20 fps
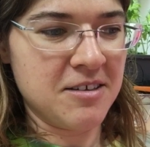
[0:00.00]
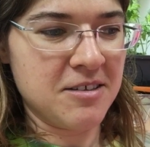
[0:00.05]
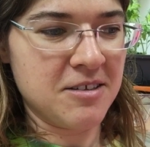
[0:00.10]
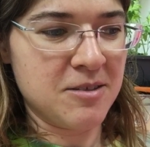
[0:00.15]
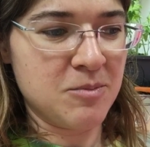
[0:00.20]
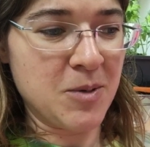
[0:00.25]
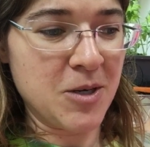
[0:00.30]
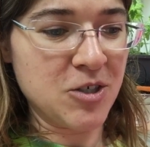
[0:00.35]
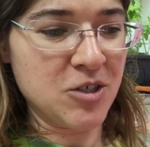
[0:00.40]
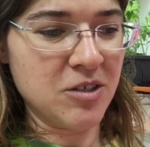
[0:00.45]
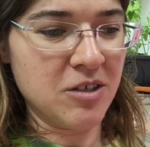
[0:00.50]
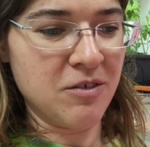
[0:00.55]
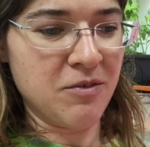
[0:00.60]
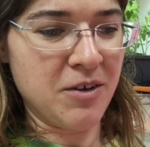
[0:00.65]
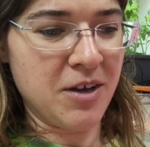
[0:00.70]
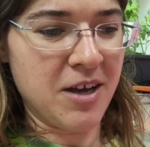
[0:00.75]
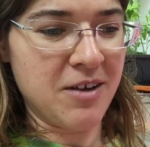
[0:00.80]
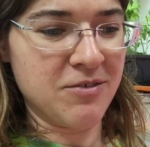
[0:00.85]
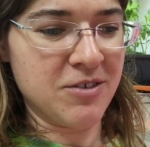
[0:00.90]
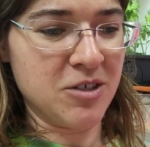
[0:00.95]
Especially if
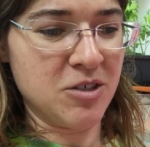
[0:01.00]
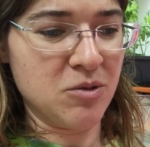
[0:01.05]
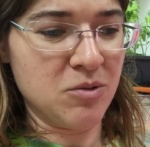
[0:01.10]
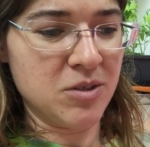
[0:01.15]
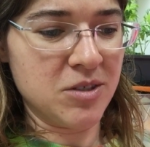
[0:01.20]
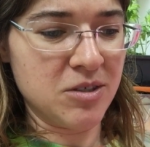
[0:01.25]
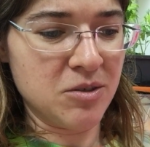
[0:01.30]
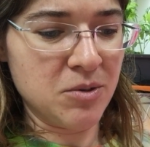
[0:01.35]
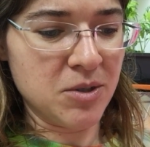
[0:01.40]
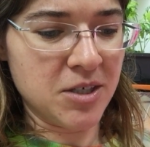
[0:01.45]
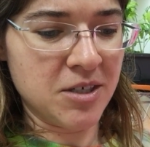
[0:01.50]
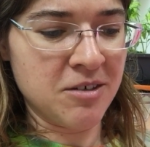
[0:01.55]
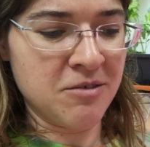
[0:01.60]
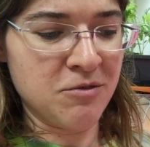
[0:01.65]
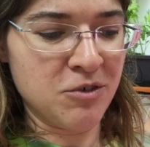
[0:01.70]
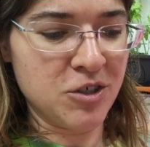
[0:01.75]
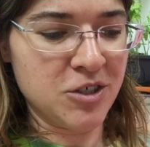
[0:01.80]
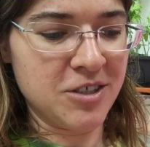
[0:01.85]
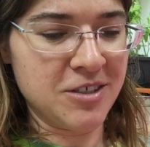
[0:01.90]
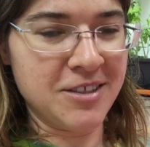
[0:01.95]
I have to do a sewer
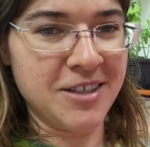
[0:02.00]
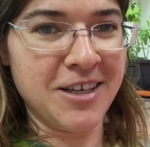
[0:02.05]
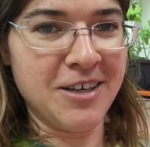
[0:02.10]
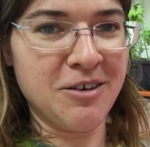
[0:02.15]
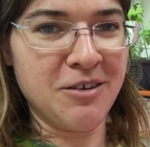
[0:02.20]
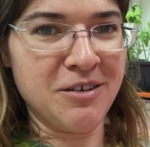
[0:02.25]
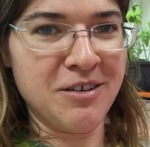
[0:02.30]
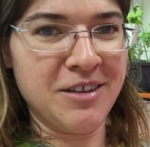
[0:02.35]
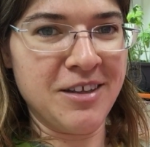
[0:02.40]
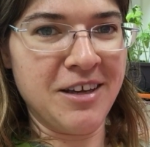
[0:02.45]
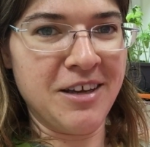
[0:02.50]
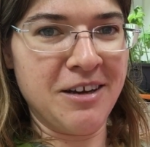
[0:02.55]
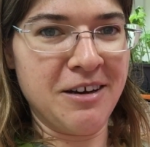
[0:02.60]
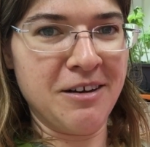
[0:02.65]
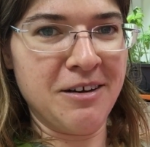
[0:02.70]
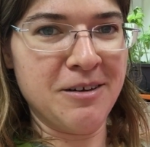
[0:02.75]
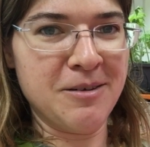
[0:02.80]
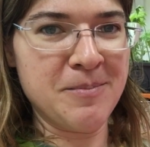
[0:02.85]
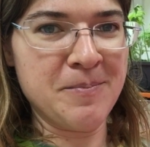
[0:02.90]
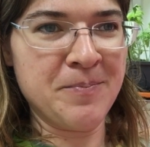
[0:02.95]
conversion later in the
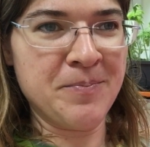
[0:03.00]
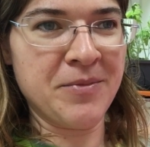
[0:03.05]
year.